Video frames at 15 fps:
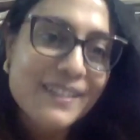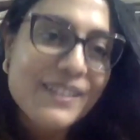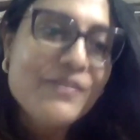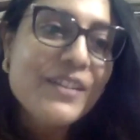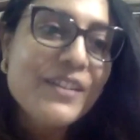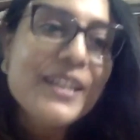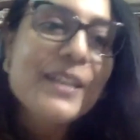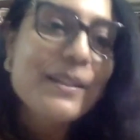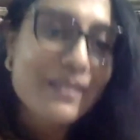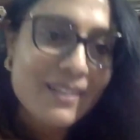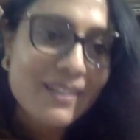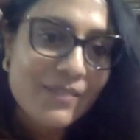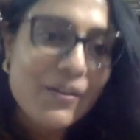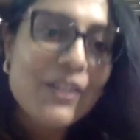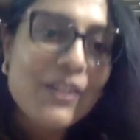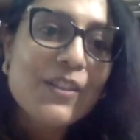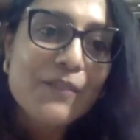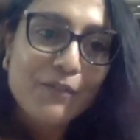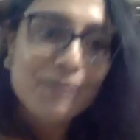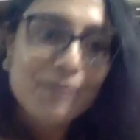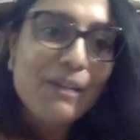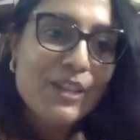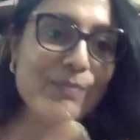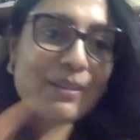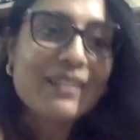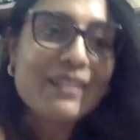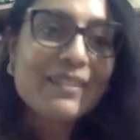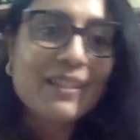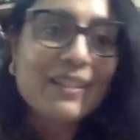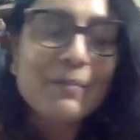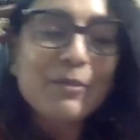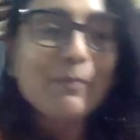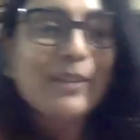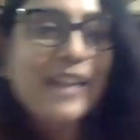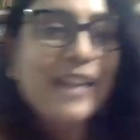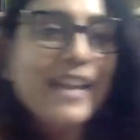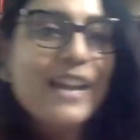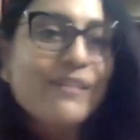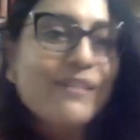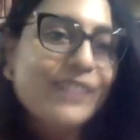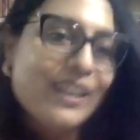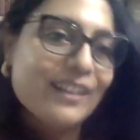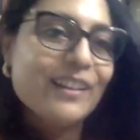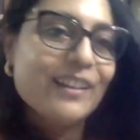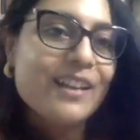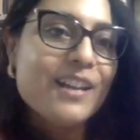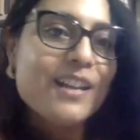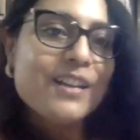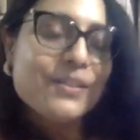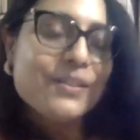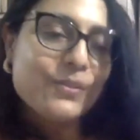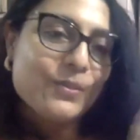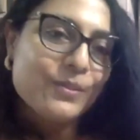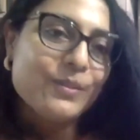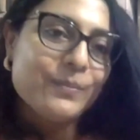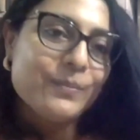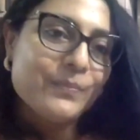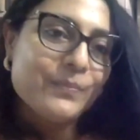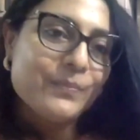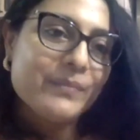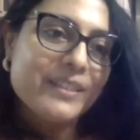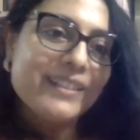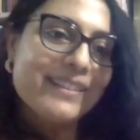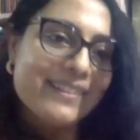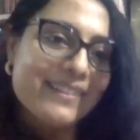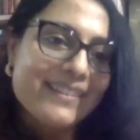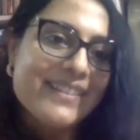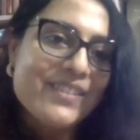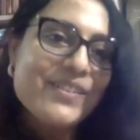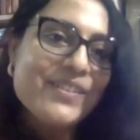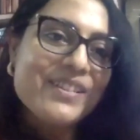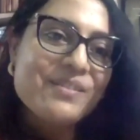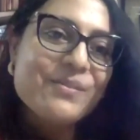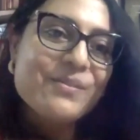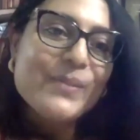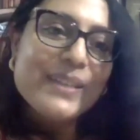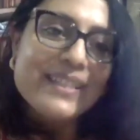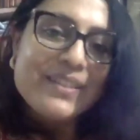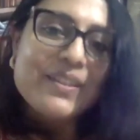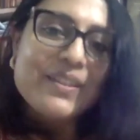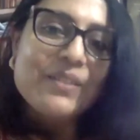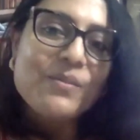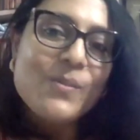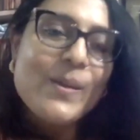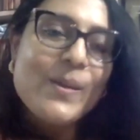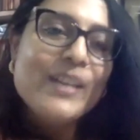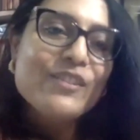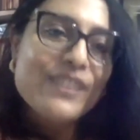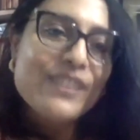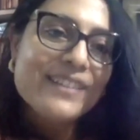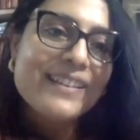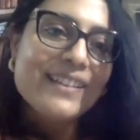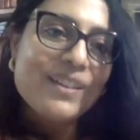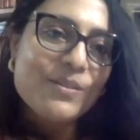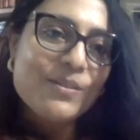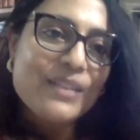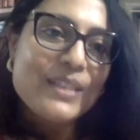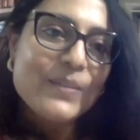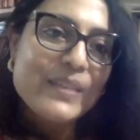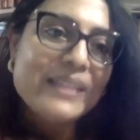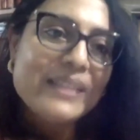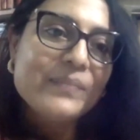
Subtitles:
The reading is wonderful, much better than probably I have done. So you can do it. You can go and check that out as well.